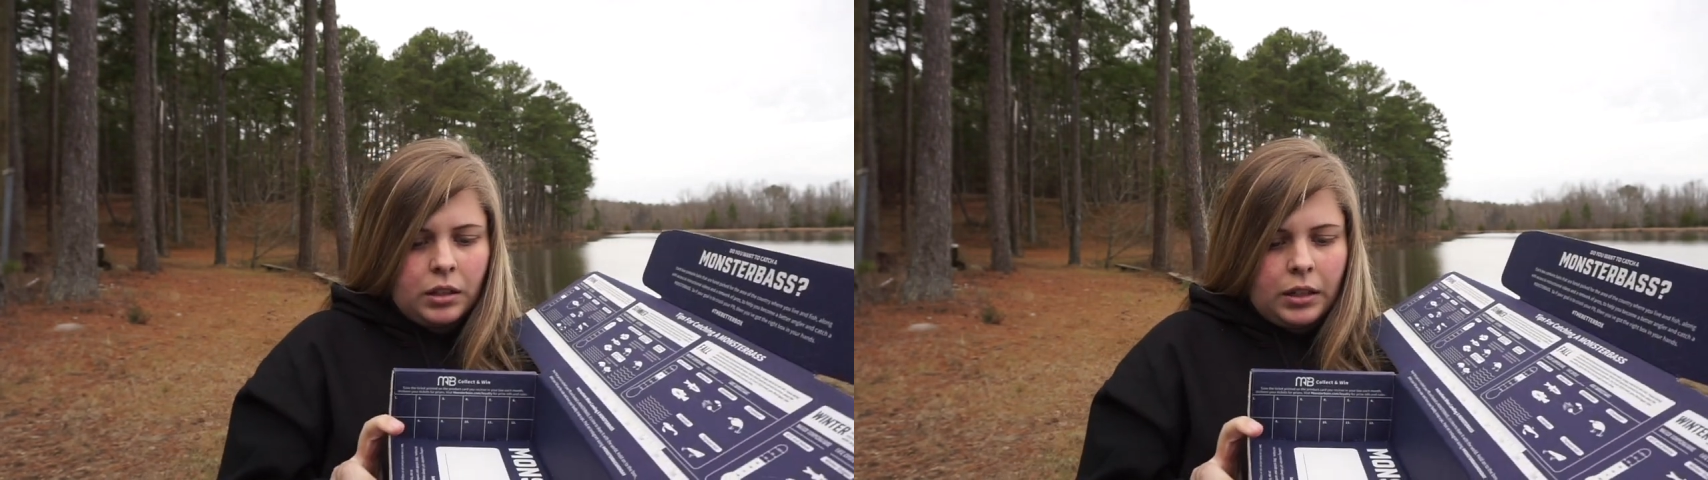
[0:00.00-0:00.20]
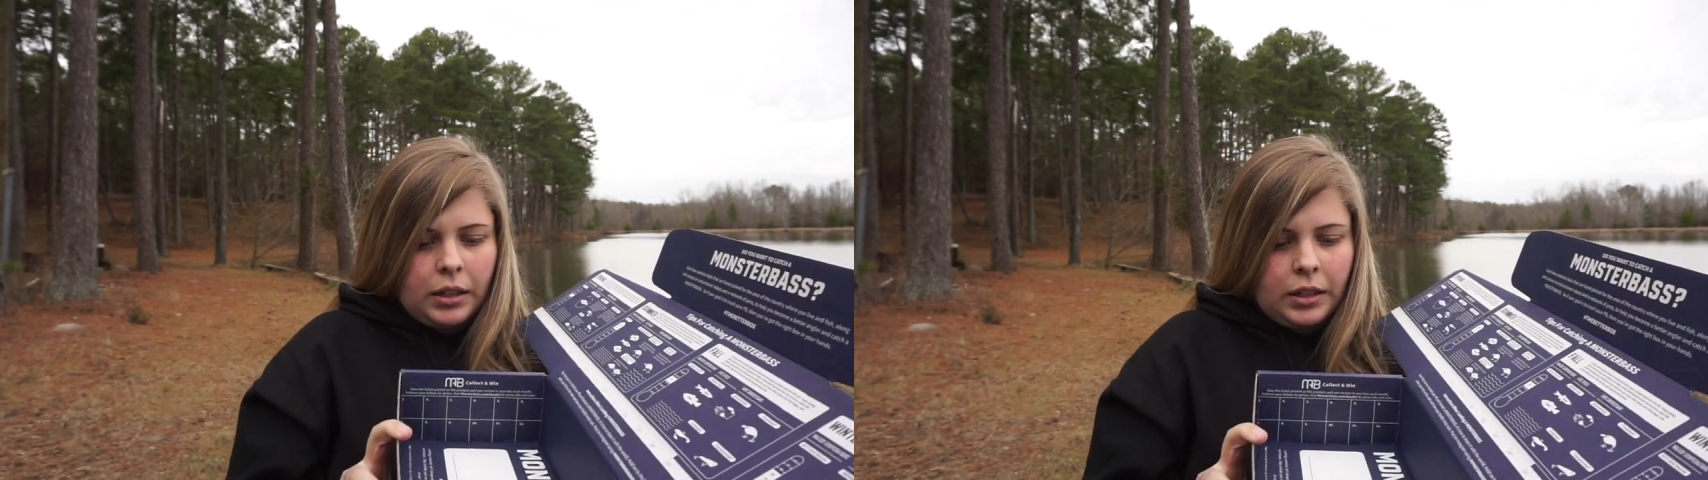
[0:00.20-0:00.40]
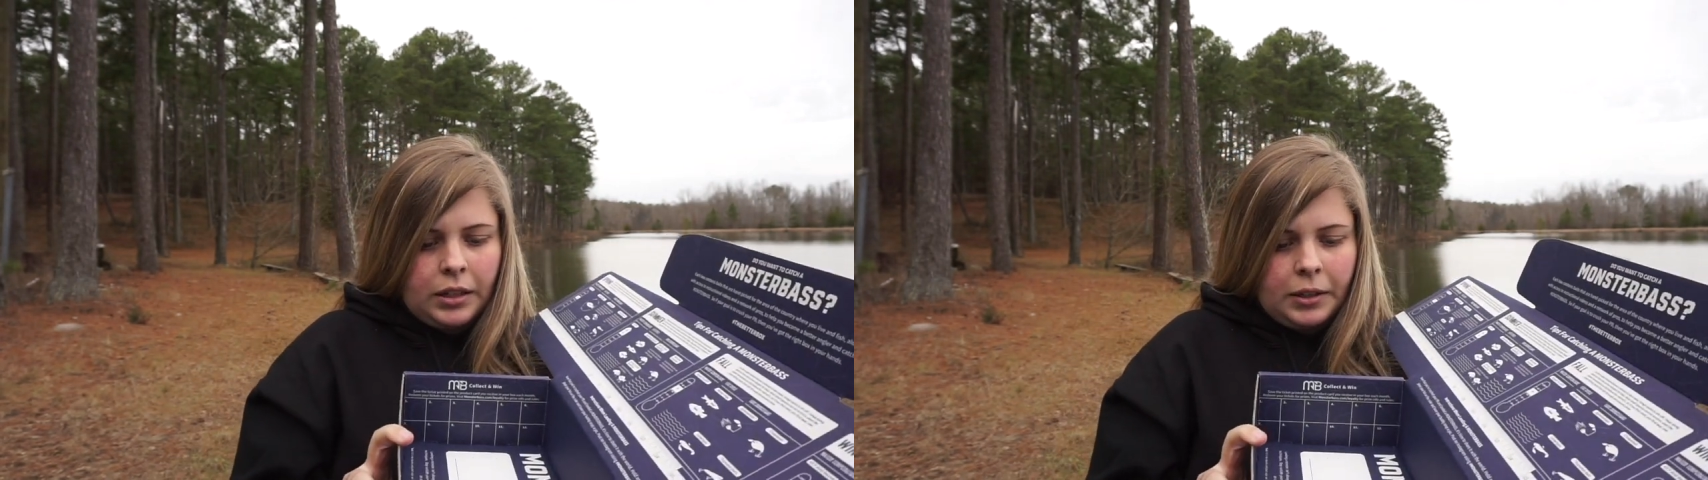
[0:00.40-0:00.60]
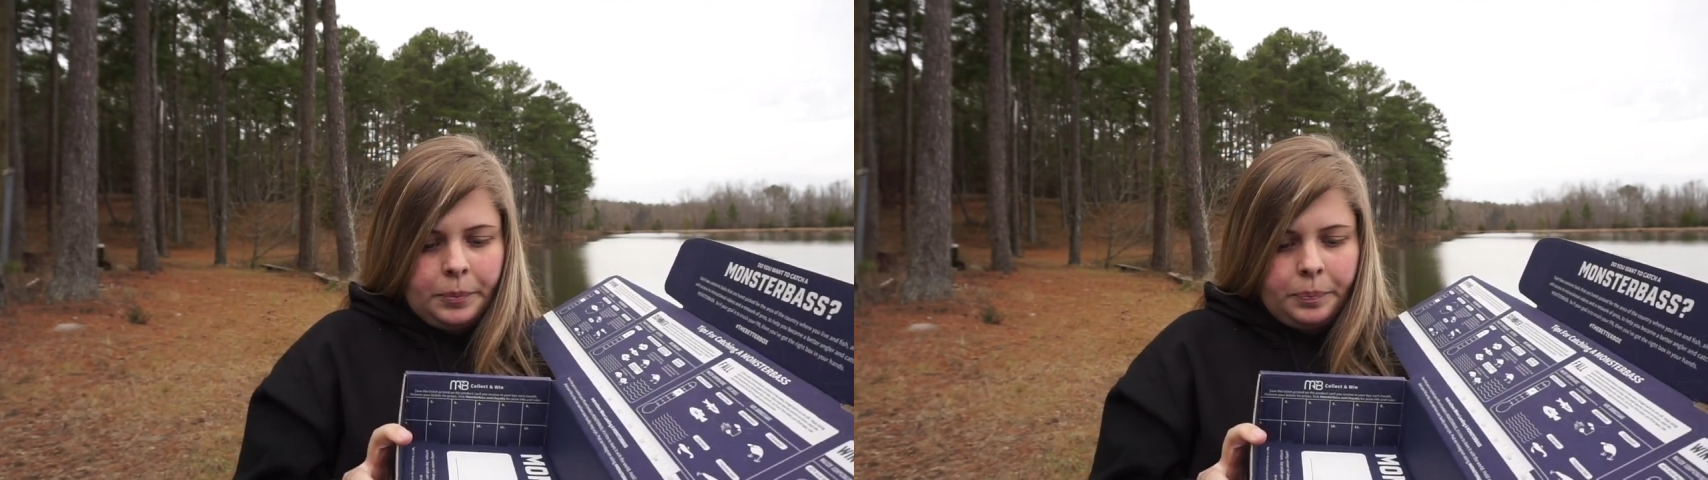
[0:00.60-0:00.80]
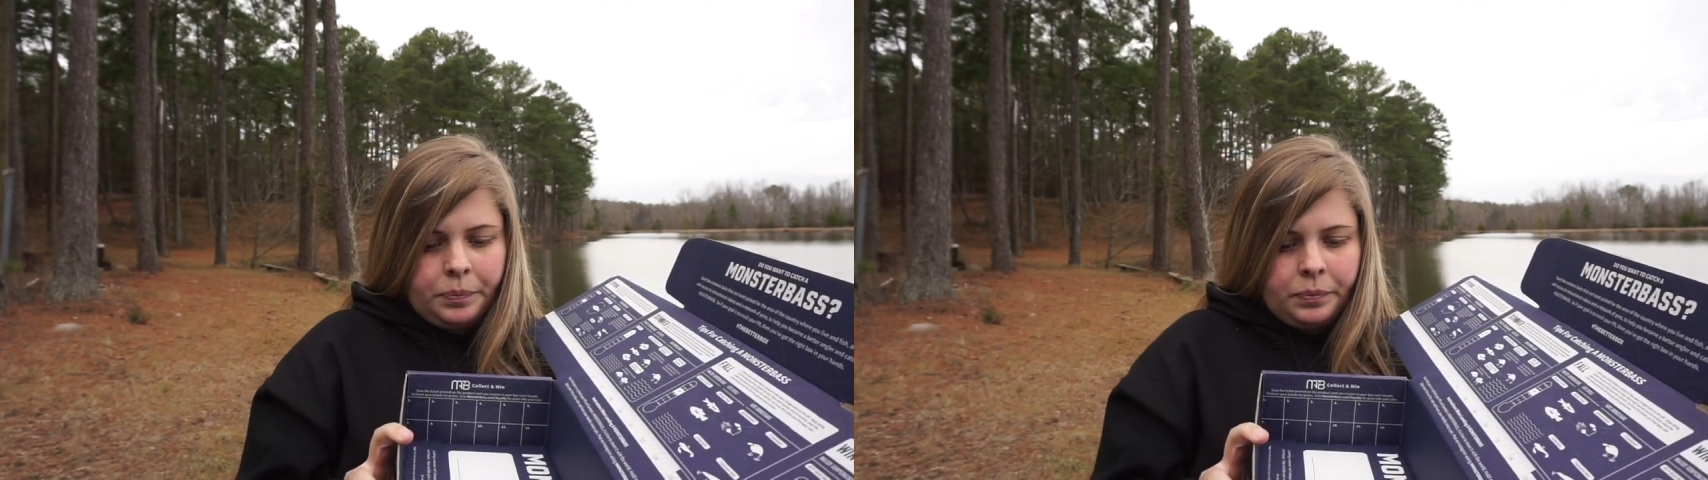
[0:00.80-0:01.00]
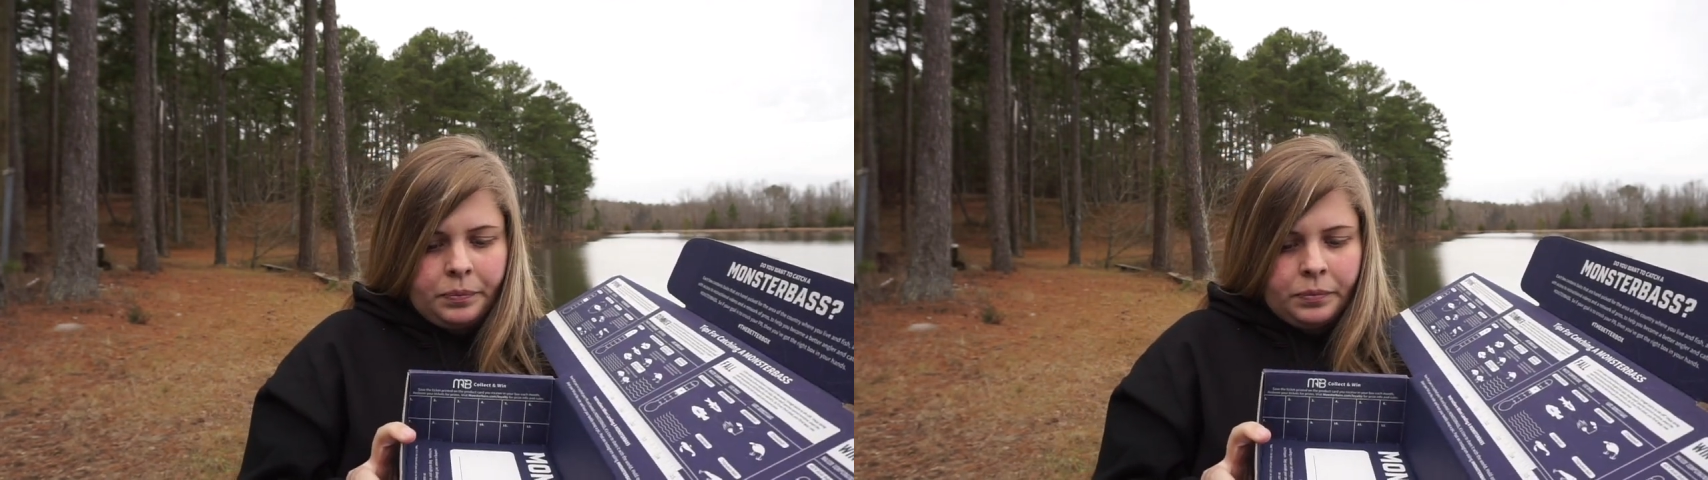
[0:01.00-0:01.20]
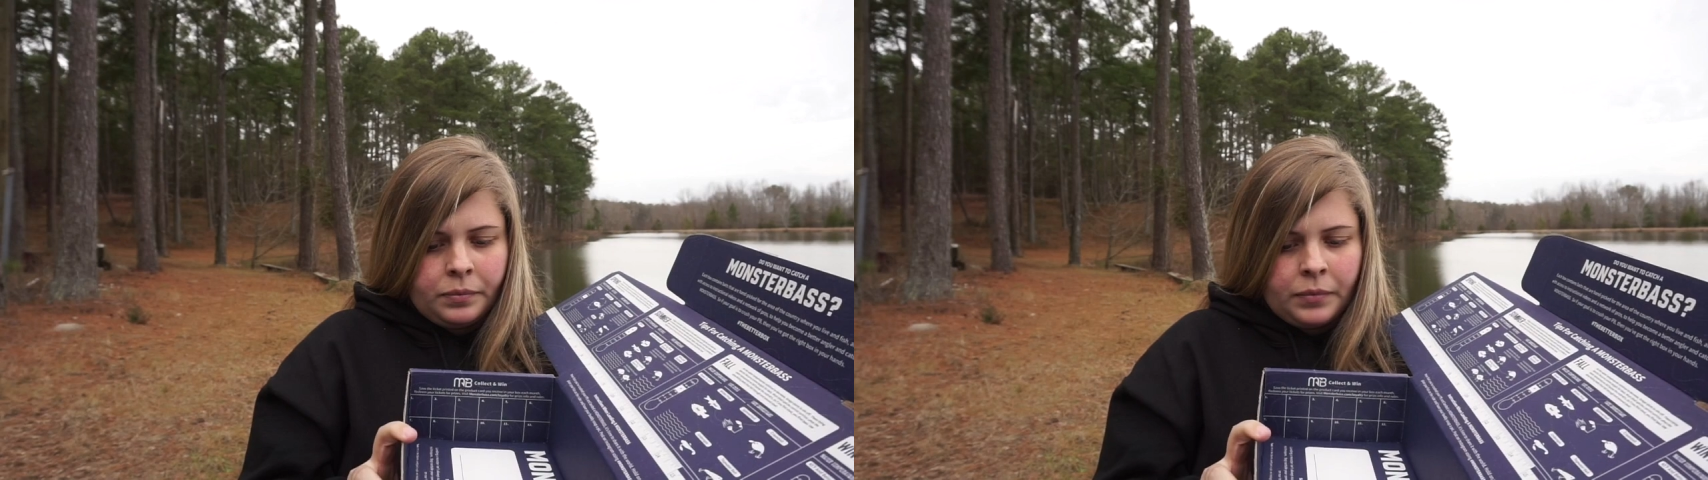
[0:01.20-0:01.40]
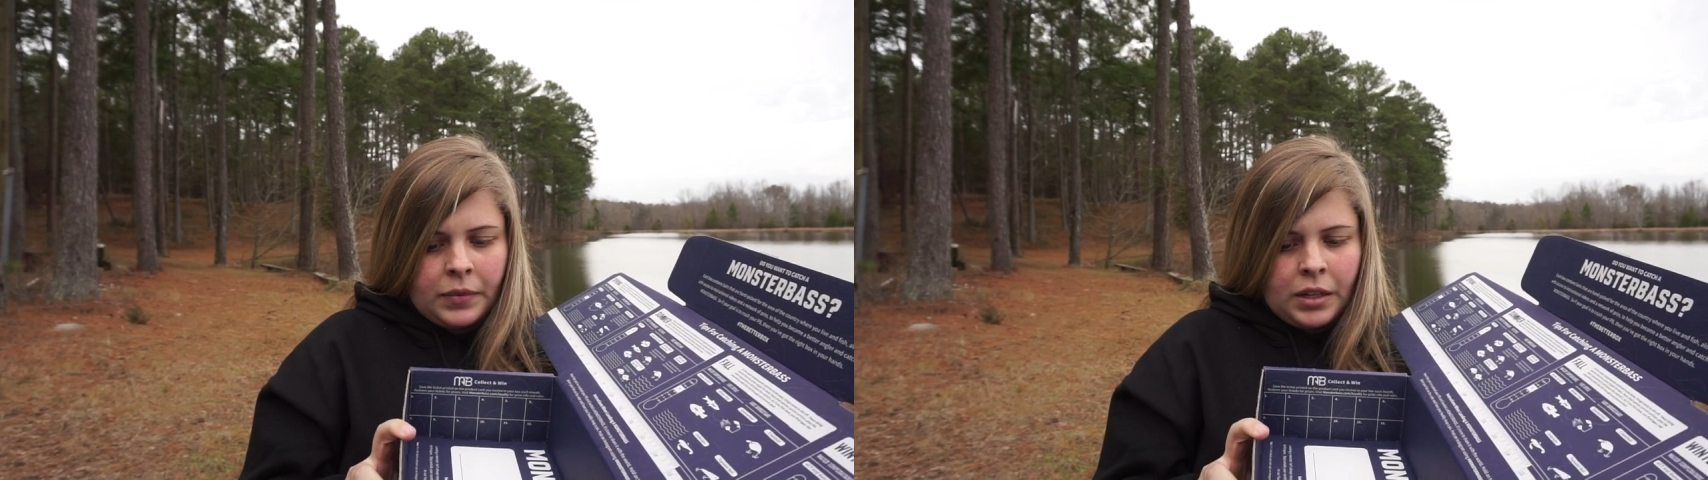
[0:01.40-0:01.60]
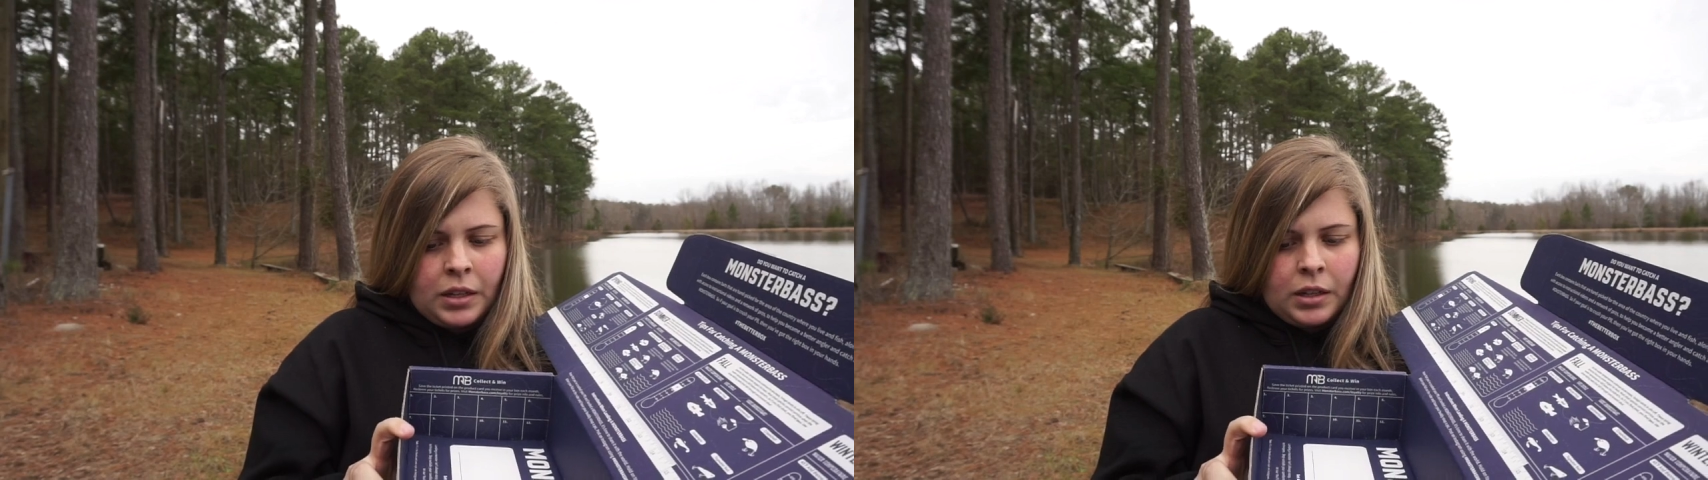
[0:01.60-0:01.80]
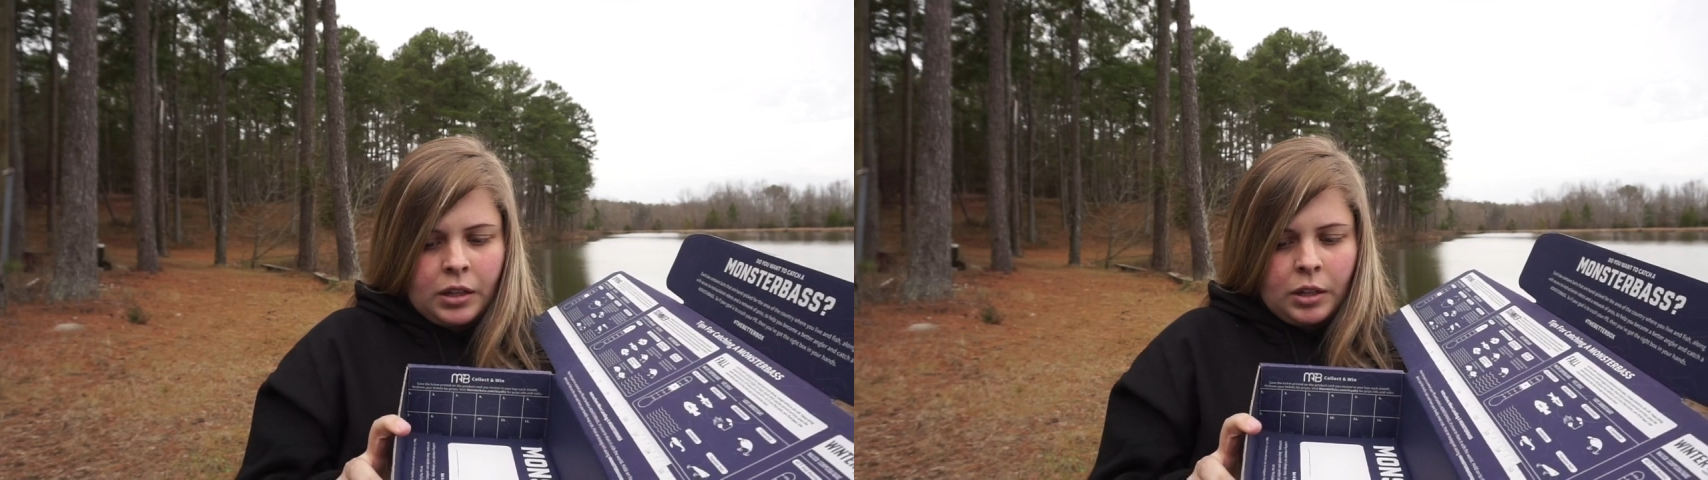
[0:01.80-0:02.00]

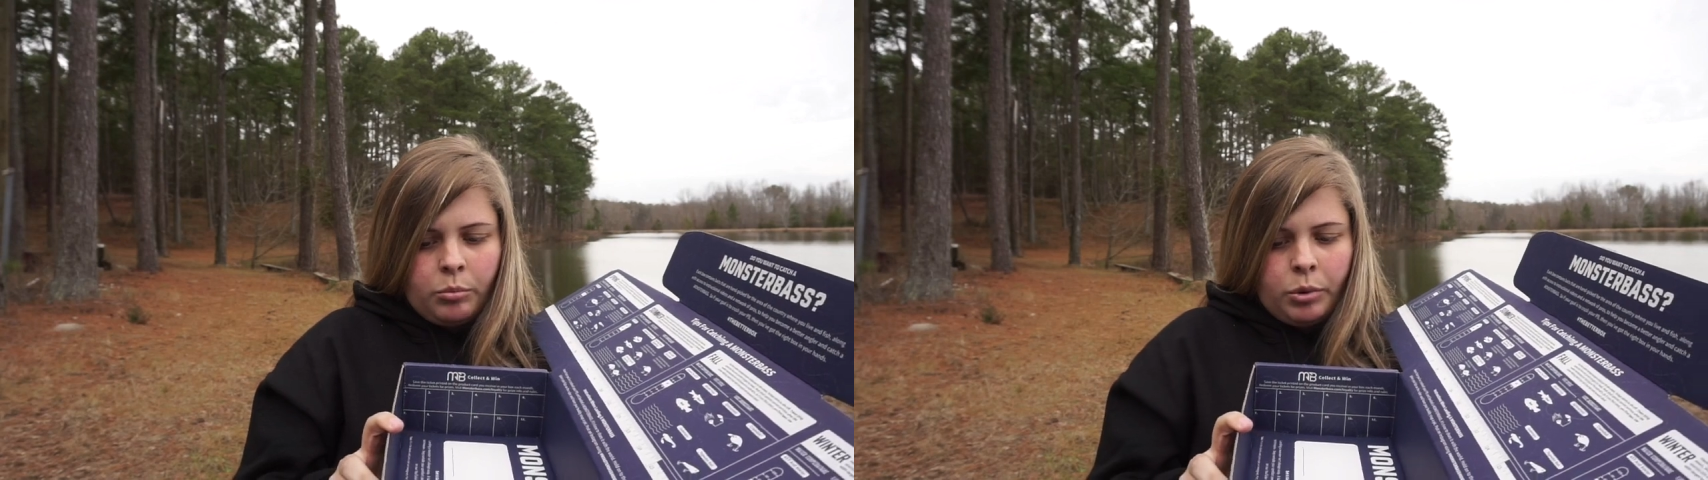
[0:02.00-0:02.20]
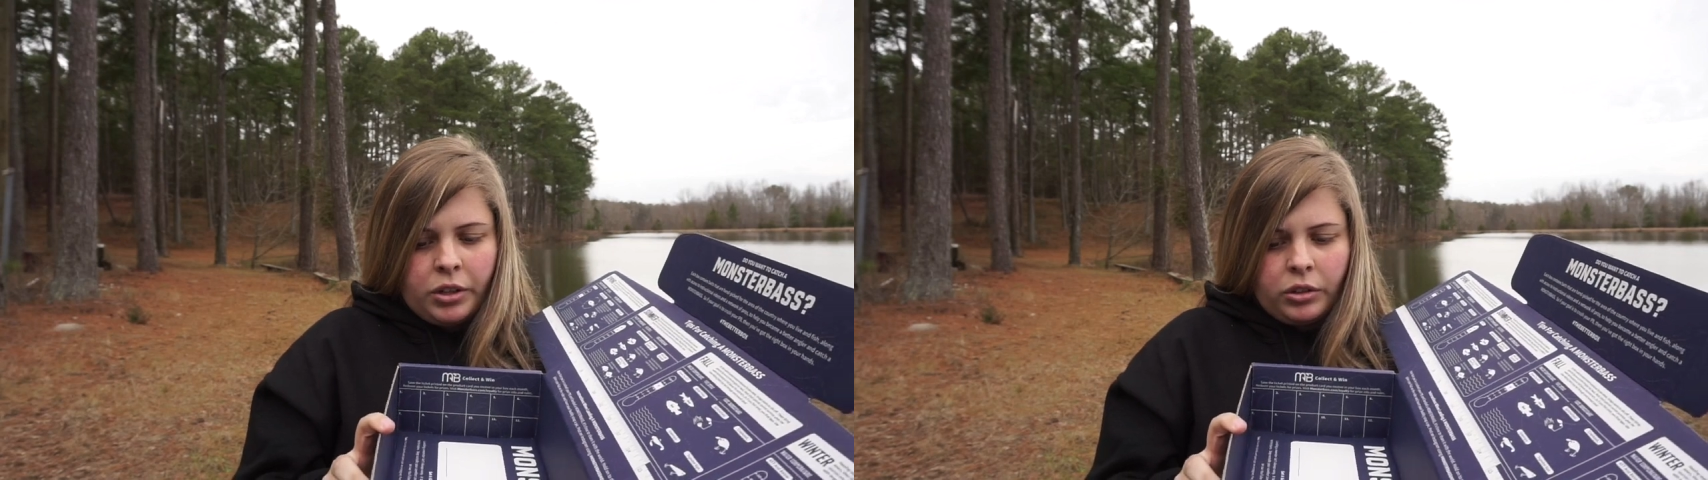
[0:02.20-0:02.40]
Printed